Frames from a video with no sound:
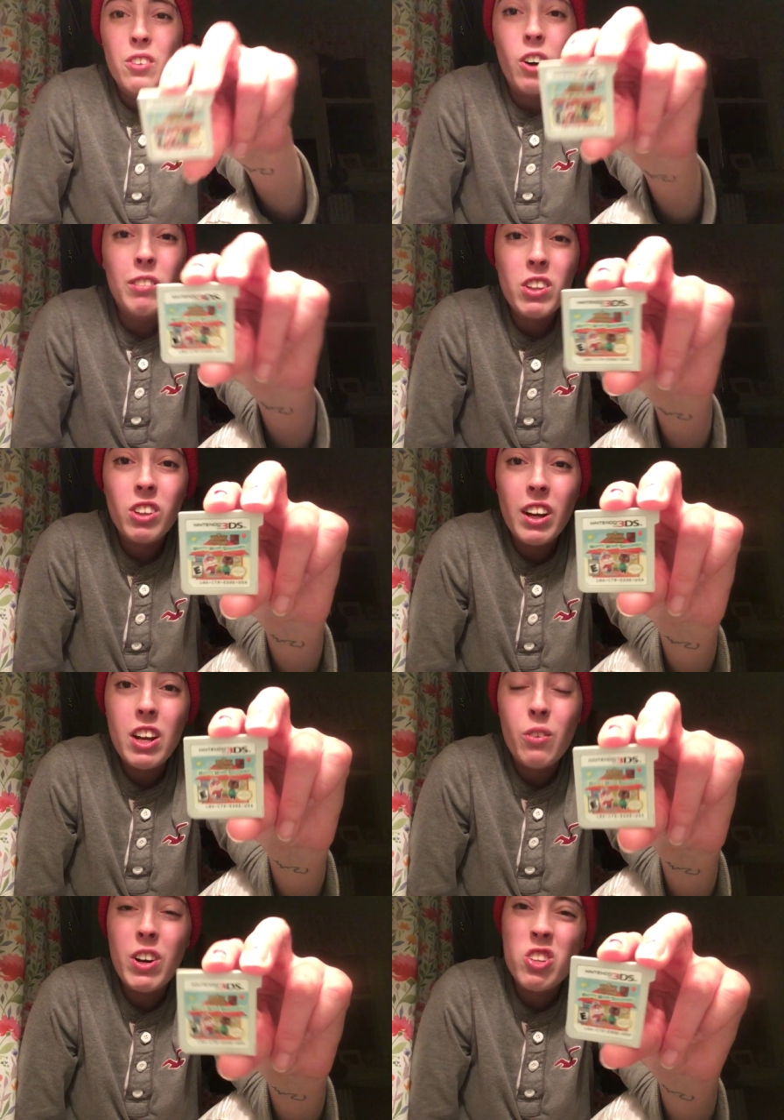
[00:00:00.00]
We're almost done
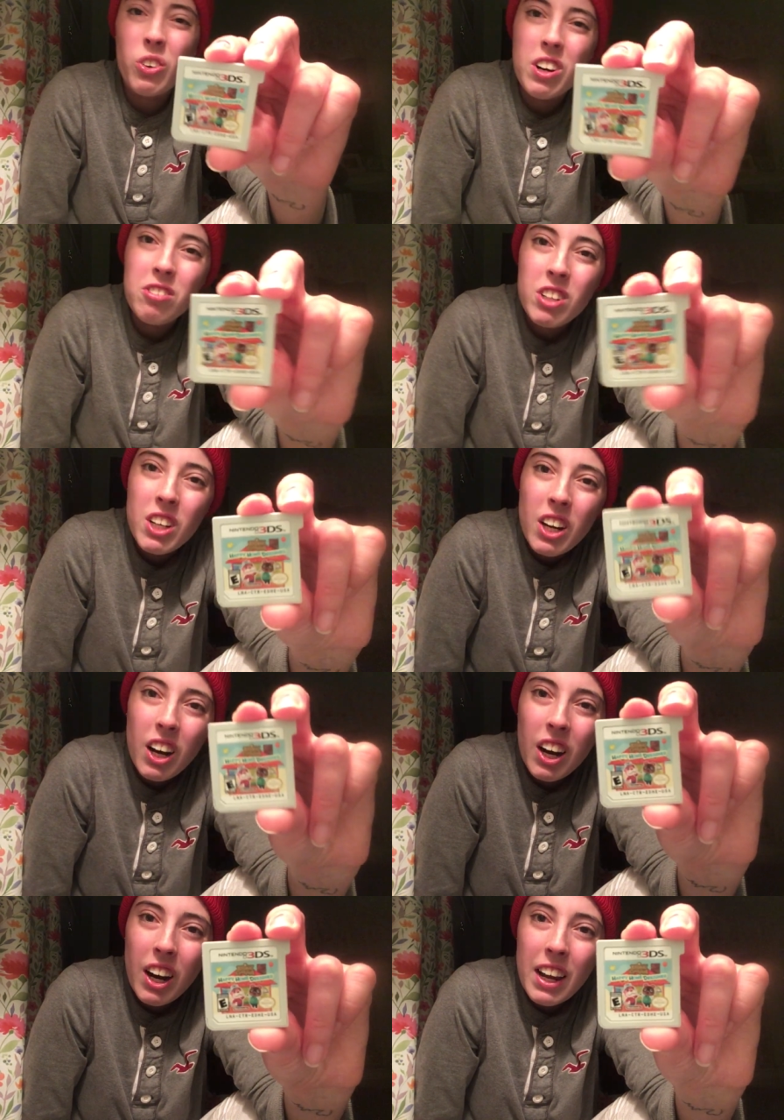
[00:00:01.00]
anyway, sort of.
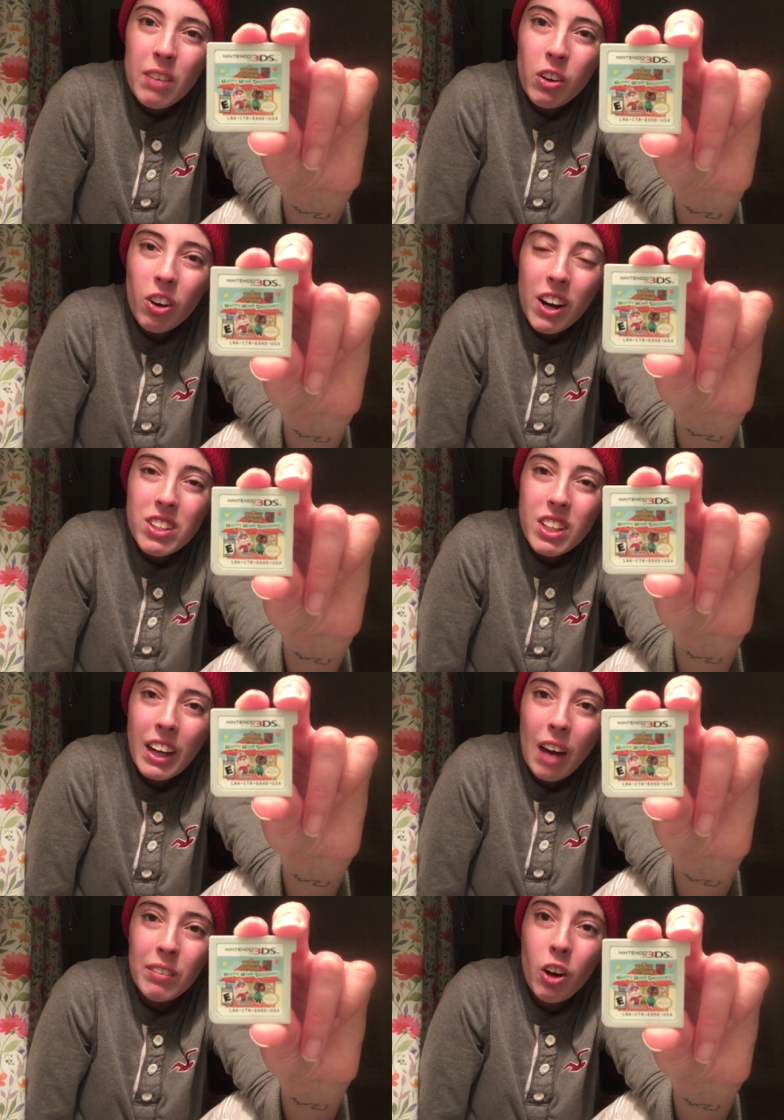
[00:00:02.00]
Uh, Animal
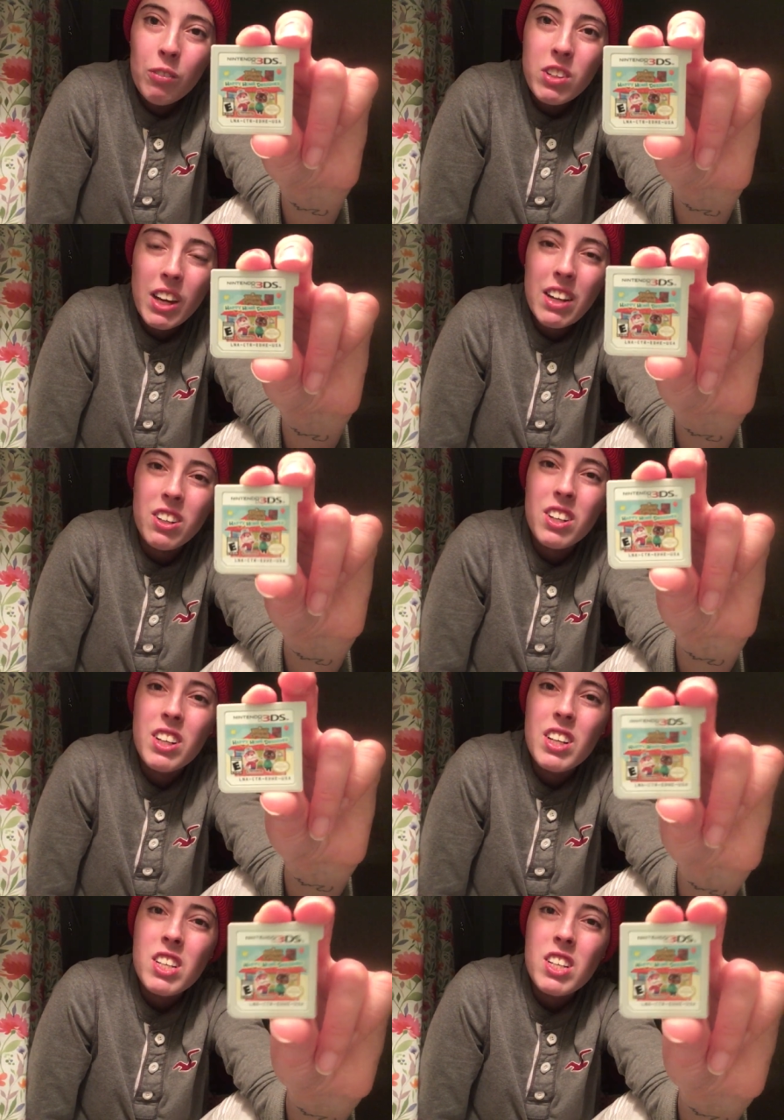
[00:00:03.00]
Crossing Happy Home Designer.